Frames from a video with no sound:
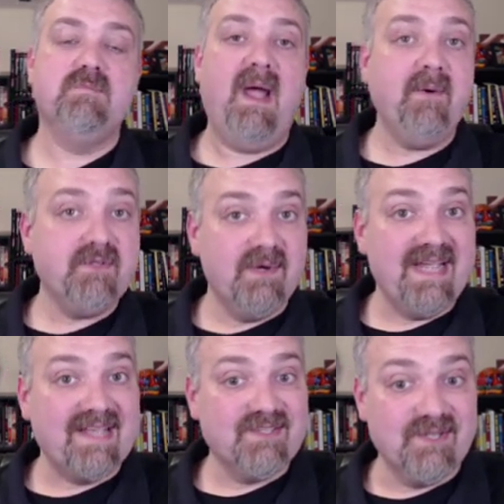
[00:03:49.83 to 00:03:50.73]

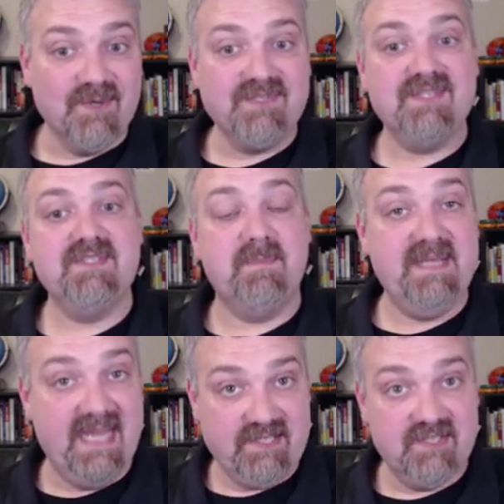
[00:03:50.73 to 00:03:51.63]
Respiratory acidosis,
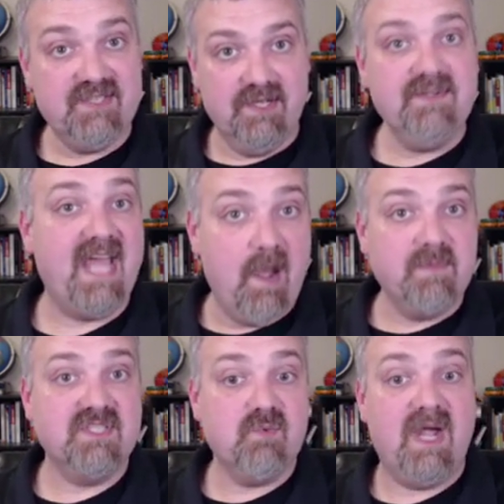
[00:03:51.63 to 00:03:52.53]
the pH is still
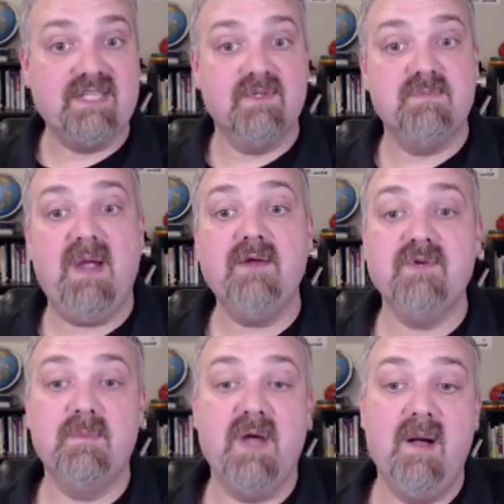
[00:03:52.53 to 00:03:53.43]
down, which is why it's a
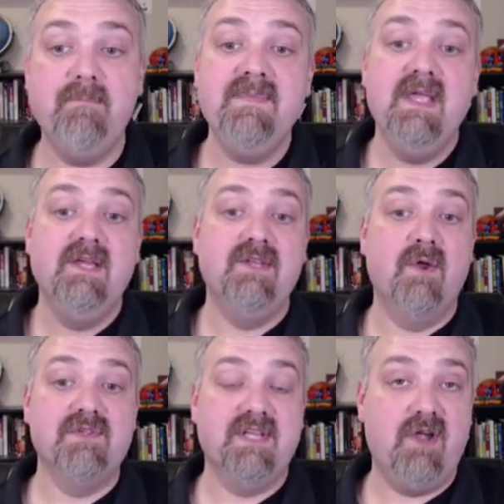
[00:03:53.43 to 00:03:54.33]
respiratory problem.
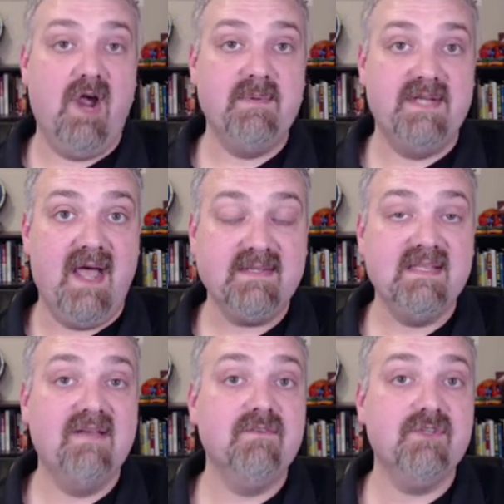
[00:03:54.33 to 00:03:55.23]
Notice that carbon
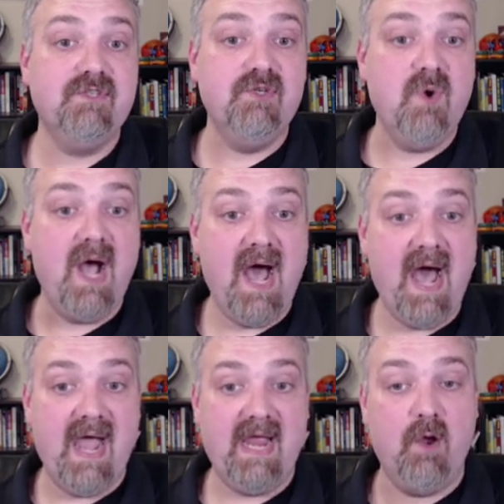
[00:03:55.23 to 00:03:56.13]
dioxide levels are too
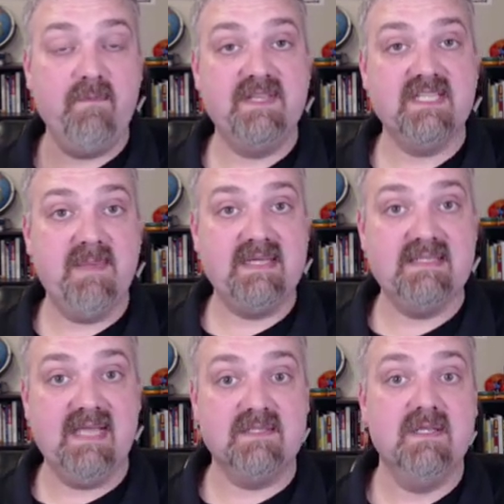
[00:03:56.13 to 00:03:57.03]
high, and hopefully this
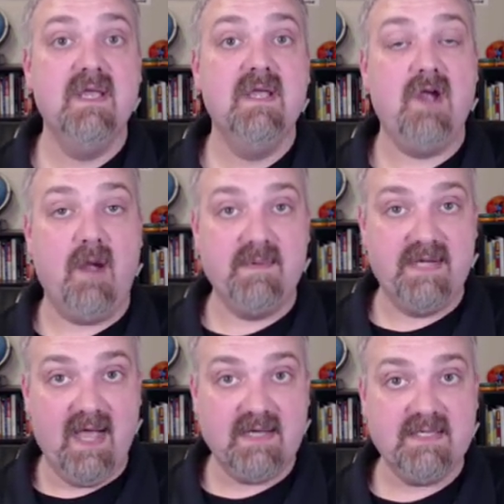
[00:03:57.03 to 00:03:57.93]
makes sense.
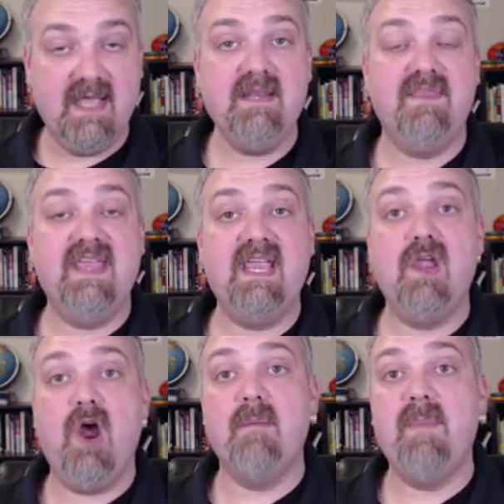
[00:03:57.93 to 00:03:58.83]
Carbon dioxide,
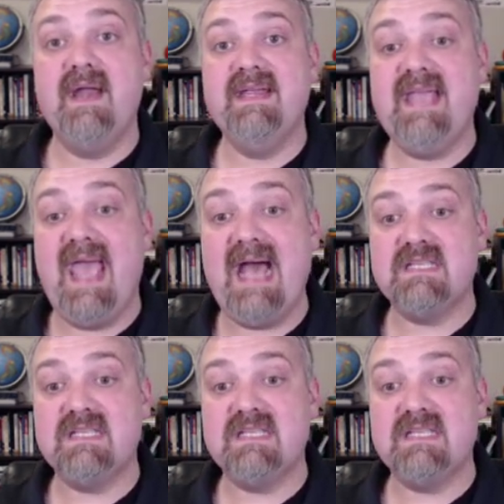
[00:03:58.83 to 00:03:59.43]
think carbonic